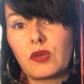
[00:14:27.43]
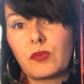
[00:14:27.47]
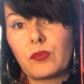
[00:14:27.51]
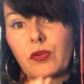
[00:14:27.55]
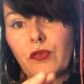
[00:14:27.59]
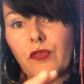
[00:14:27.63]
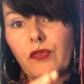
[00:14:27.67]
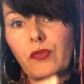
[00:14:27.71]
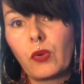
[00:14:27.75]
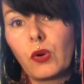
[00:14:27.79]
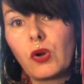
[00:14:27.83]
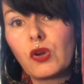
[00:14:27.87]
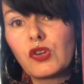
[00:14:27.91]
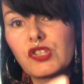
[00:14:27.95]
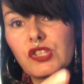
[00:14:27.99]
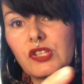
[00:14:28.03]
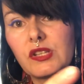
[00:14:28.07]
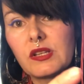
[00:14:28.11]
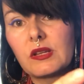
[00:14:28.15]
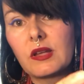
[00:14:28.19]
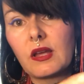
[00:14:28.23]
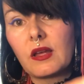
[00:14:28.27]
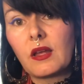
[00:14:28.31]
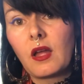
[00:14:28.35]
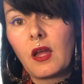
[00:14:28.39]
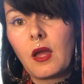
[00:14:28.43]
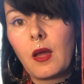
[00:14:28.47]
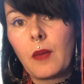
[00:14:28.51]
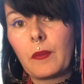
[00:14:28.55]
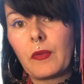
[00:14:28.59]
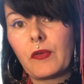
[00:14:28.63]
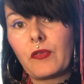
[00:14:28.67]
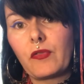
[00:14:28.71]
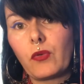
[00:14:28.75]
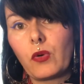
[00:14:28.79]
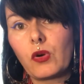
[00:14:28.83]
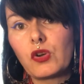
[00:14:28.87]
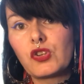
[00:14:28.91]
Before she
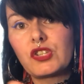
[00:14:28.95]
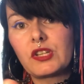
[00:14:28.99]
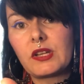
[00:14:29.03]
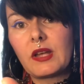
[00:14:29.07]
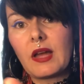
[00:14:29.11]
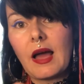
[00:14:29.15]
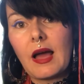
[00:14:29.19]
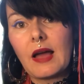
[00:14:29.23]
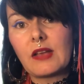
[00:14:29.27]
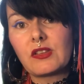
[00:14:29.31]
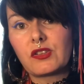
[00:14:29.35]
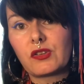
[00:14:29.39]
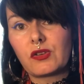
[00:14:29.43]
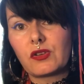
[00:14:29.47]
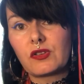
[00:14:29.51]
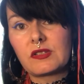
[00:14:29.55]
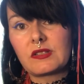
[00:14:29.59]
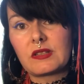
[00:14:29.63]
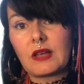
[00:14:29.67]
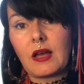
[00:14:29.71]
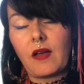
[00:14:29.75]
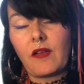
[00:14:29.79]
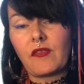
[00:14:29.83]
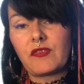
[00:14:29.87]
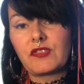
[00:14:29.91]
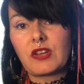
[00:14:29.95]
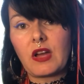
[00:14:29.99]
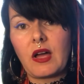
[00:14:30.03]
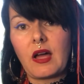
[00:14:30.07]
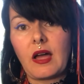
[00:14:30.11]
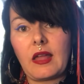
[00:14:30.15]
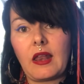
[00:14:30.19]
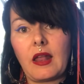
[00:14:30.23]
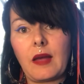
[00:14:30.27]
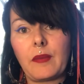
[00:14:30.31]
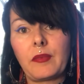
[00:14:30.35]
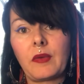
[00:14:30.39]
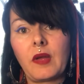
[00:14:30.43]
has herself
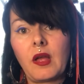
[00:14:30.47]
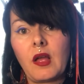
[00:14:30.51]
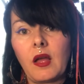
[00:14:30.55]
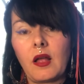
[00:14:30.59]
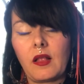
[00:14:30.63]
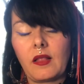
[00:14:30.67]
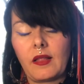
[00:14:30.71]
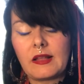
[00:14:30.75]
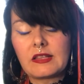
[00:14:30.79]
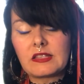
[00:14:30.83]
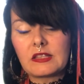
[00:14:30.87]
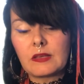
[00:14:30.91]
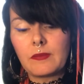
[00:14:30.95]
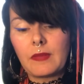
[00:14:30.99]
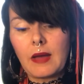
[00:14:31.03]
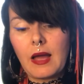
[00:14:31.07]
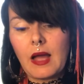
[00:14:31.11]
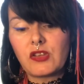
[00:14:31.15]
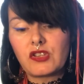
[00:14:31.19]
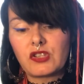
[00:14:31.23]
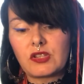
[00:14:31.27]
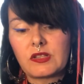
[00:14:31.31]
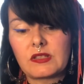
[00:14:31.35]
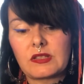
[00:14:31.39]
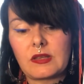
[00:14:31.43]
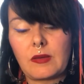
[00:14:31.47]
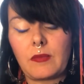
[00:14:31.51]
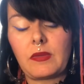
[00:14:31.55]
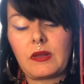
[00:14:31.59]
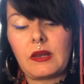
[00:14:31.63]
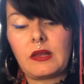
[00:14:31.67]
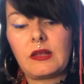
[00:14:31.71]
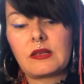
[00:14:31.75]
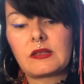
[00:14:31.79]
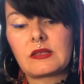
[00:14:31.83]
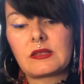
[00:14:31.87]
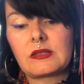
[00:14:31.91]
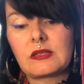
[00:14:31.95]
tied up, let's imagine
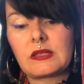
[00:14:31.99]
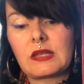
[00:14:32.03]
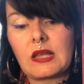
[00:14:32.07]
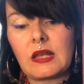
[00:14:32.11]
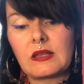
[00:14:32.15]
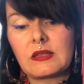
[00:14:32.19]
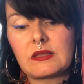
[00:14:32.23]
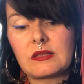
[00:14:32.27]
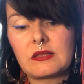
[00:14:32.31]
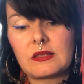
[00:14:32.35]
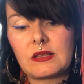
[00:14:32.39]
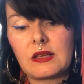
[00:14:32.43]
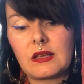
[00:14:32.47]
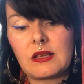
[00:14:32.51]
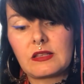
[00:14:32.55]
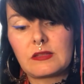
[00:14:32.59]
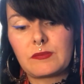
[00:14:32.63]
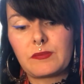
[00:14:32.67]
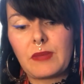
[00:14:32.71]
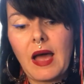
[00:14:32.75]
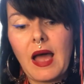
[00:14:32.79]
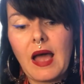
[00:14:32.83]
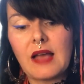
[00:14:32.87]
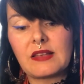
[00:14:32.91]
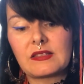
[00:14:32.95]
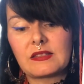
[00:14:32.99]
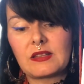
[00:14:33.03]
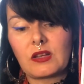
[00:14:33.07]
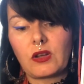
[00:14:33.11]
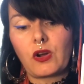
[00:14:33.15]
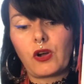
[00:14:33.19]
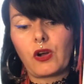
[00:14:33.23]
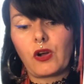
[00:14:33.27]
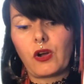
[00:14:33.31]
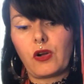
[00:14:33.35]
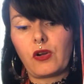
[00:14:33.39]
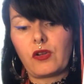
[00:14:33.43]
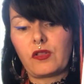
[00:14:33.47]
somebody is passing
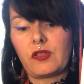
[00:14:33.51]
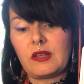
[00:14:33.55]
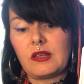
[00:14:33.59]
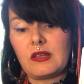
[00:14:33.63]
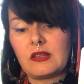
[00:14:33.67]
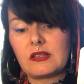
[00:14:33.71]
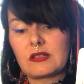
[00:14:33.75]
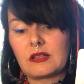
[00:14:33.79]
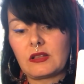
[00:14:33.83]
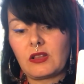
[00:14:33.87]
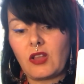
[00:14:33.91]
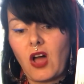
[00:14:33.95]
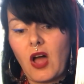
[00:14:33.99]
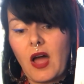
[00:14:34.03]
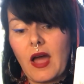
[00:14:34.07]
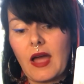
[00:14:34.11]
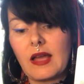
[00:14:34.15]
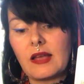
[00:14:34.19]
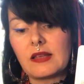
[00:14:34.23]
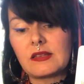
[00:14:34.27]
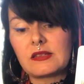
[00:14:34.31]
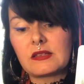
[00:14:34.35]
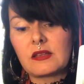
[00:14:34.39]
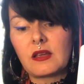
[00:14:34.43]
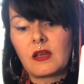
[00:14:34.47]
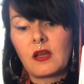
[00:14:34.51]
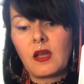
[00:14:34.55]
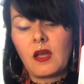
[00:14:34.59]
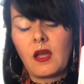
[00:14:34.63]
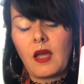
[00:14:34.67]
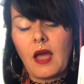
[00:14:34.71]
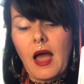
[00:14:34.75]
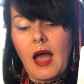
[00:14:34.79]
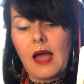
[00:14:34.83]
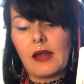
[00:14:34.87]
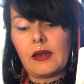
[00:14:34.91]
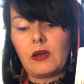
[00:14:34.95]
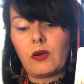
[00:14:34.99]
her these lies.
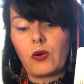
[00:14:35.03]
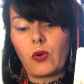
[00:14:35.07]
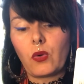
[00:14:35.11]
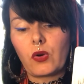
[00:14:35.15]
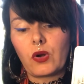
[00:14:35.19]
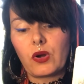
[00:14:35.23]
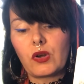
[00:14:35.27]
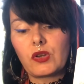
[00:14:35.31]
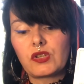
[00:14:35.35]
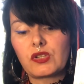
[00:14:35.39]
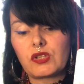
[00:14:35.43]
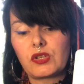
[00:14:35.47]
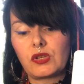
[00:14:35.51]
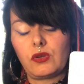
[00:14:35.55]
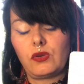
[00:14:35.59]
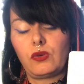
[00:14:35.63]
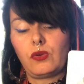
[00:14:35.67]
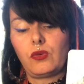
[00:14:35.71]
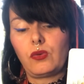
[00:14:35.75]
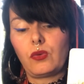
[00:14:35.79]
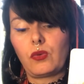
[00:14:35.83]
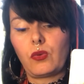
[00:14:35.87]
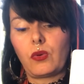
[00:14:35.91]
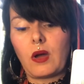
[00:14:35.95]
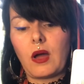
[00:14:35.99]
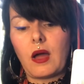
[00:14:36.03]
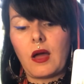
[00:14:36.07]
And in order to